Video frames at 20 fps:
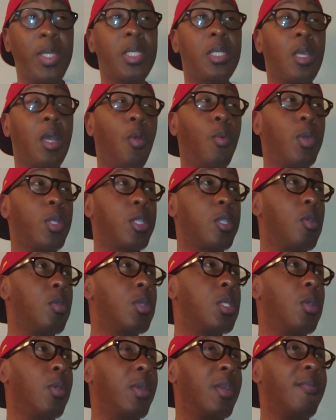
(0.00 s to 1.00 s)
we saw when
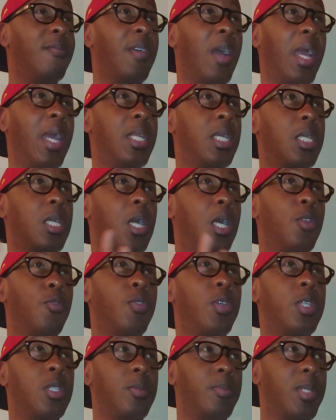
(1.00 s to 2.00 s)
Tokyo invited
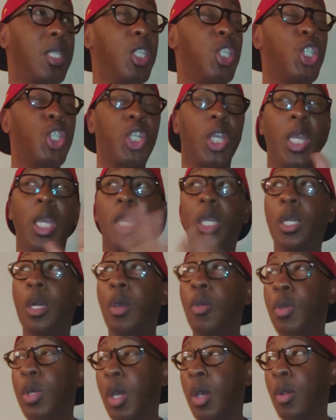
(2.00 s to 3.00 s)
colorism, Keisha and
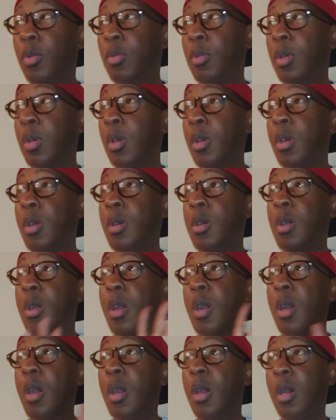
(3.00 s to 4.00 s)
Coco.
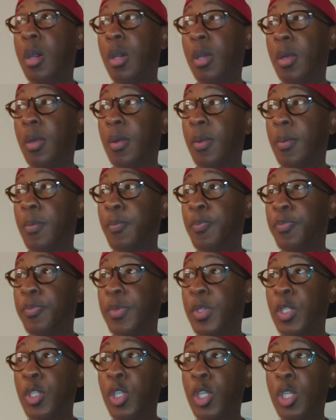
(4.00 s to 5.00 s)
Um,
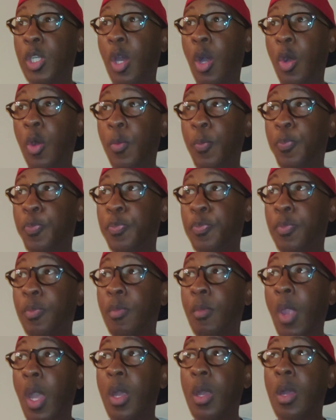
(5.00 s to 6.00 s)
you know,
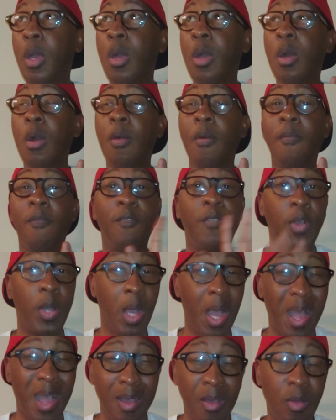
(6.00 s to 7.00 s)

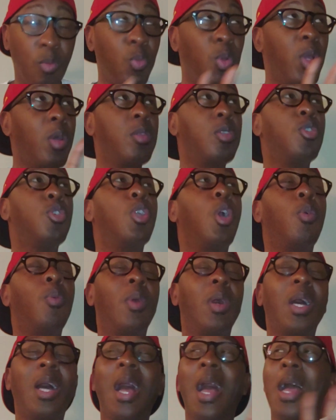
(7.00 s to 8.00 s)
for our, will you know
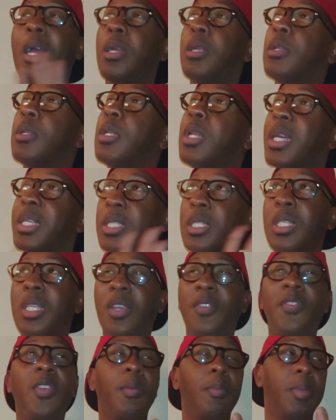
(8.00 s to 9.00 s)
what? Let's
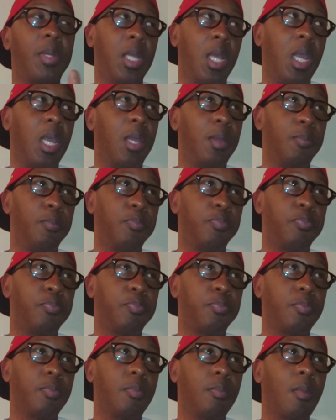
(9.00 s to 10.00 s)
give him a name
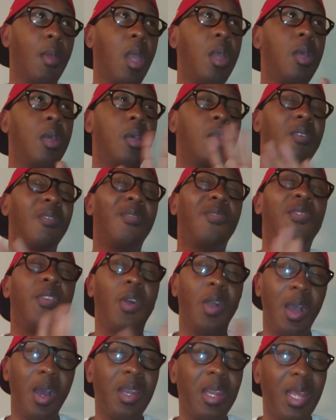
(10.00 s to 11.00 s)

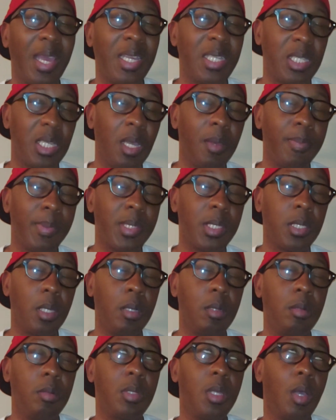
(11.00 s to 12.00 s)
for our last
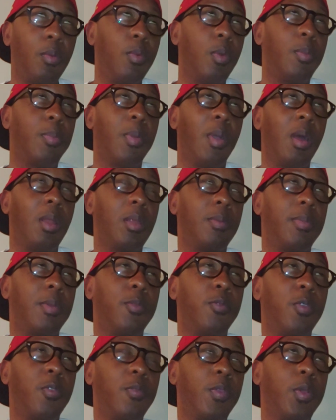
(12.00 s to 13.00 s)
episode that we'll probably
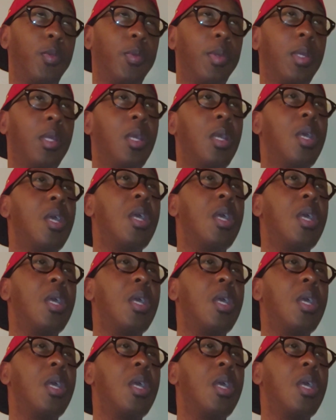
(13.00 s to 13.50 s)
be reviewing.